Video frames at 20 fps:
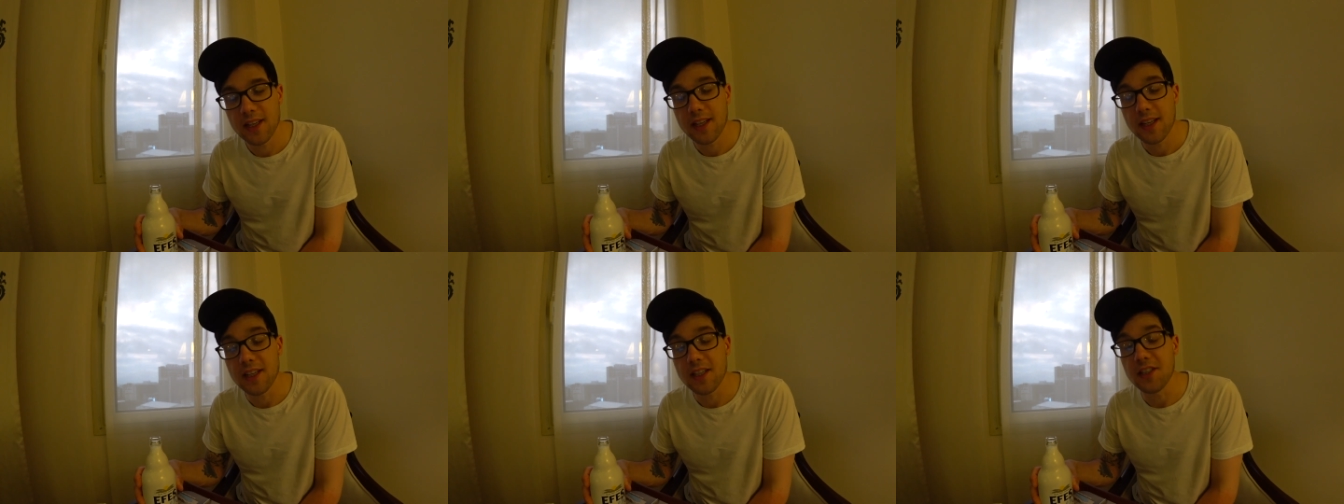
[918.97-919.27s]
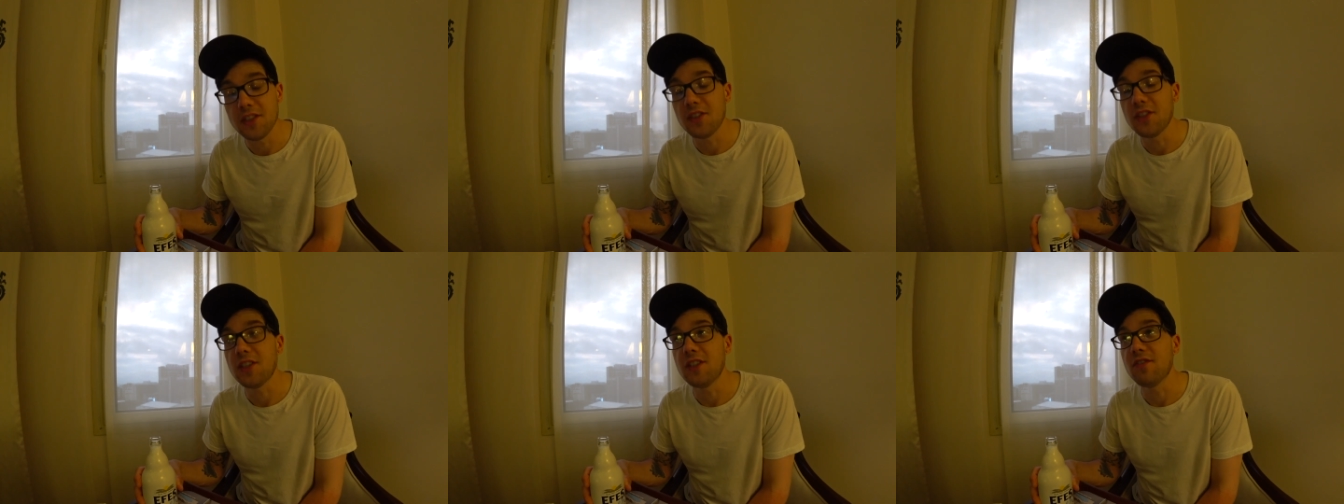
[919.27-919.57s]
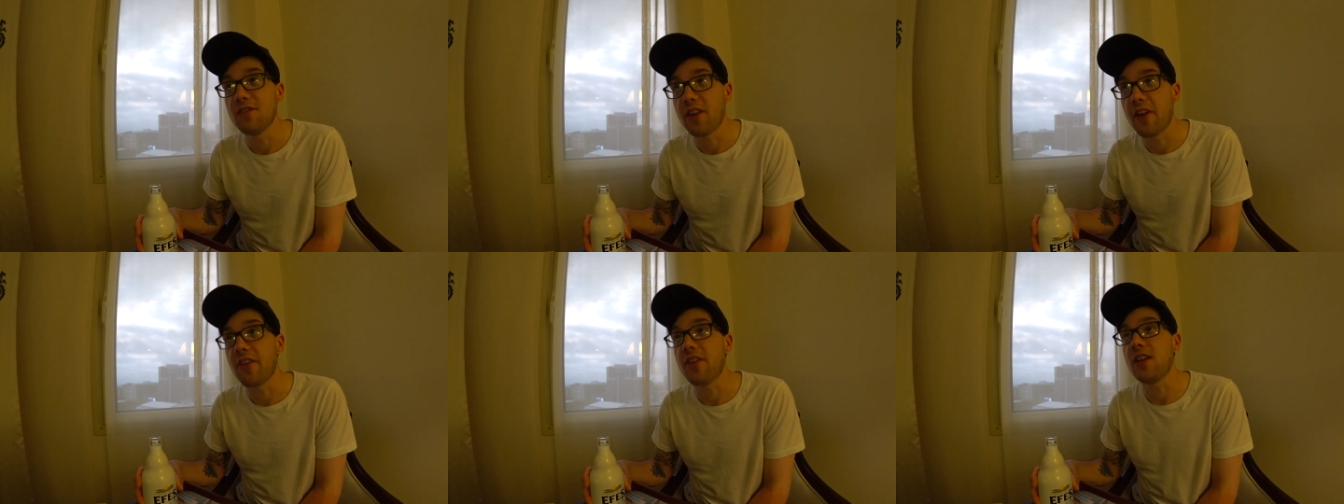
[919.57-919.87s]
in the
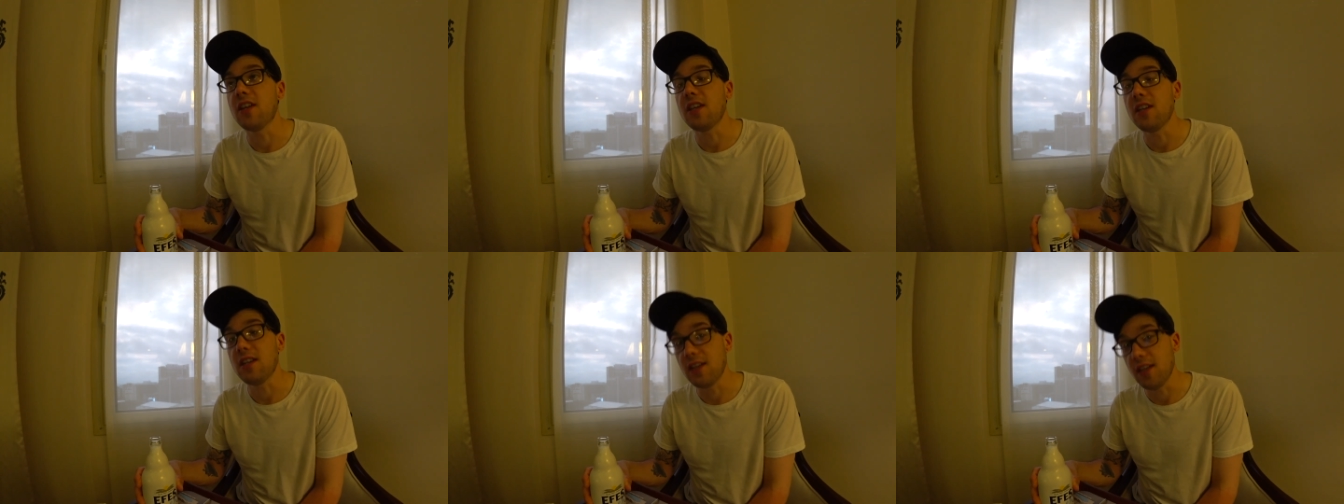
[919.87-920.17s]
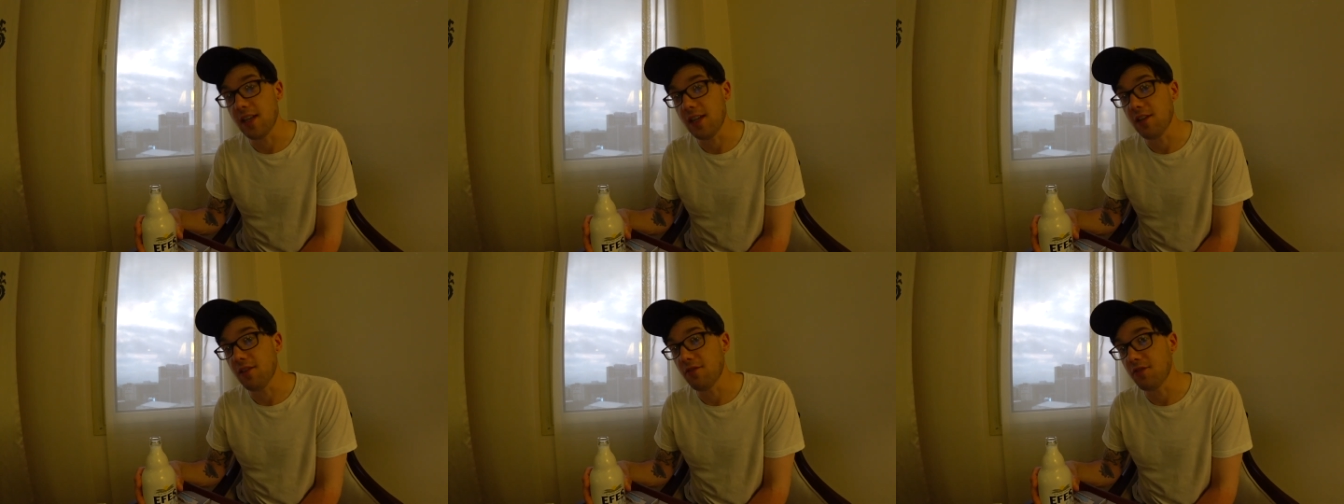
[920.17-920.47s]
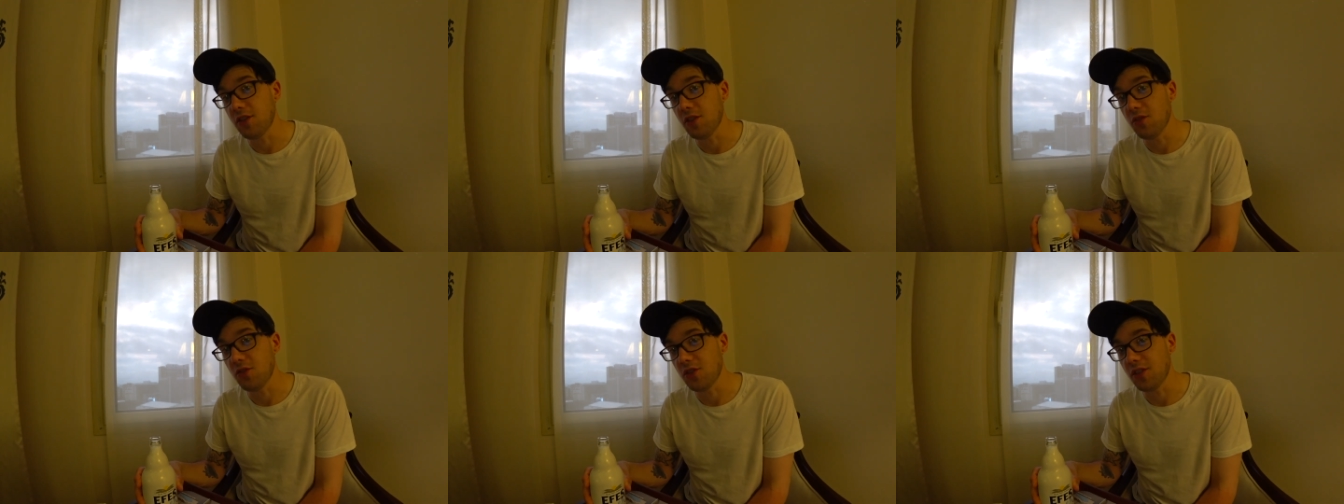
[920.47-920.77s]
very near
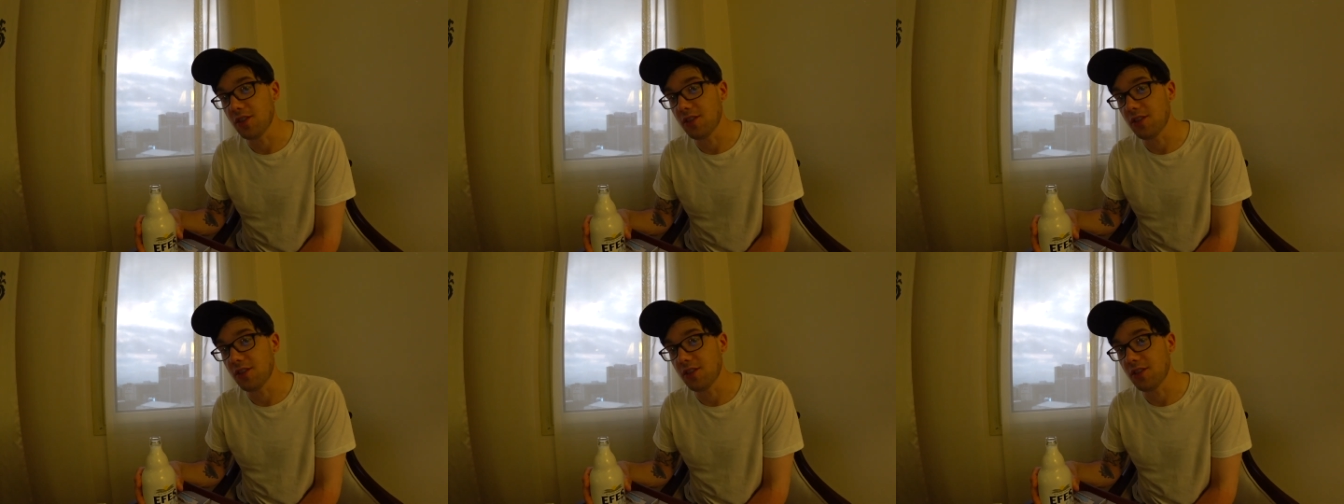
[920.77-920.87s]
future.